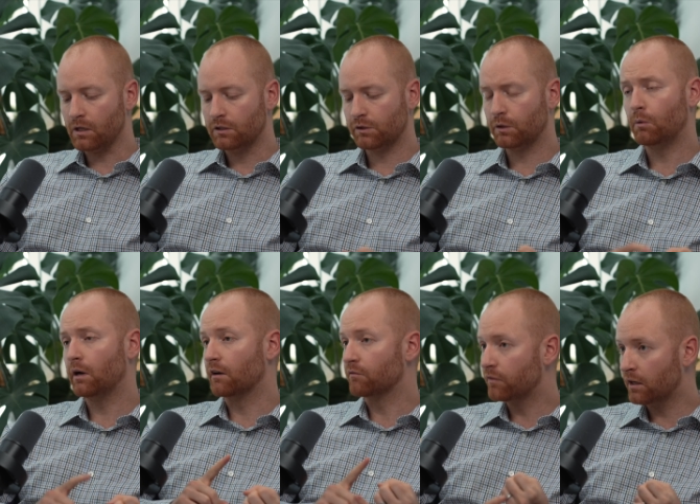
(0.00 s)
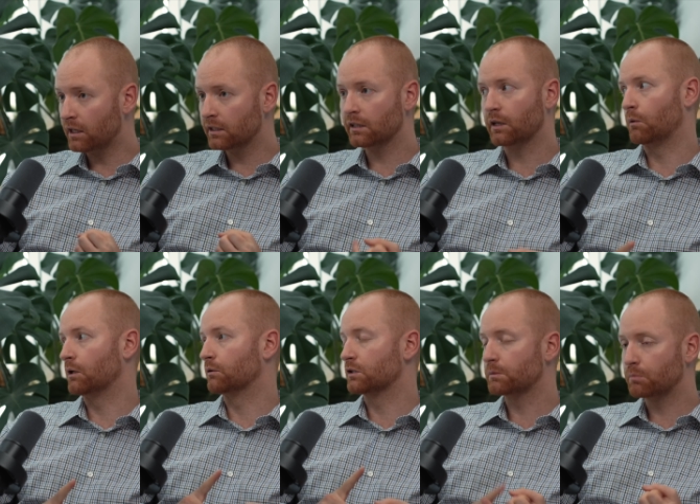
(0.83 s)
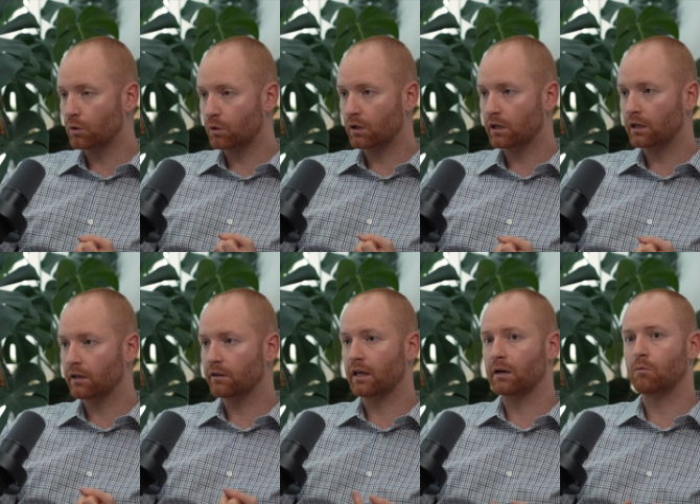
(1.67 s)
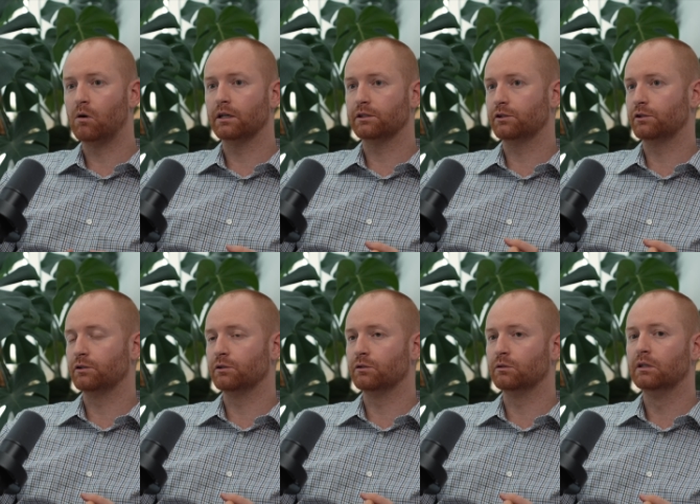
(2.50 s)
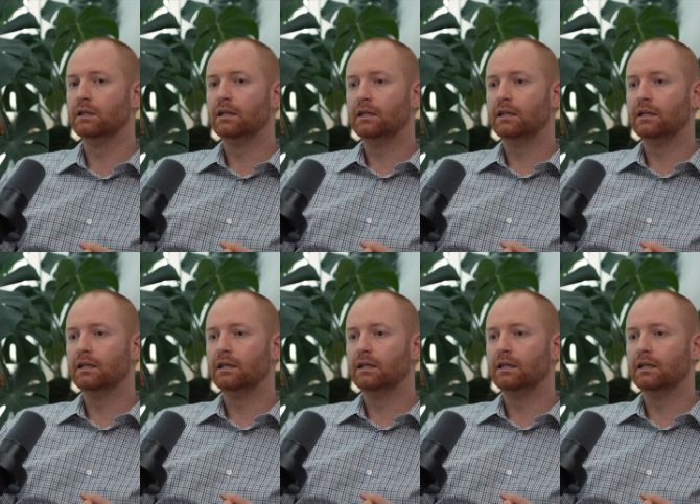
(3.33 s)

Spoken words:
So they want to have fun, they want to explore, they want to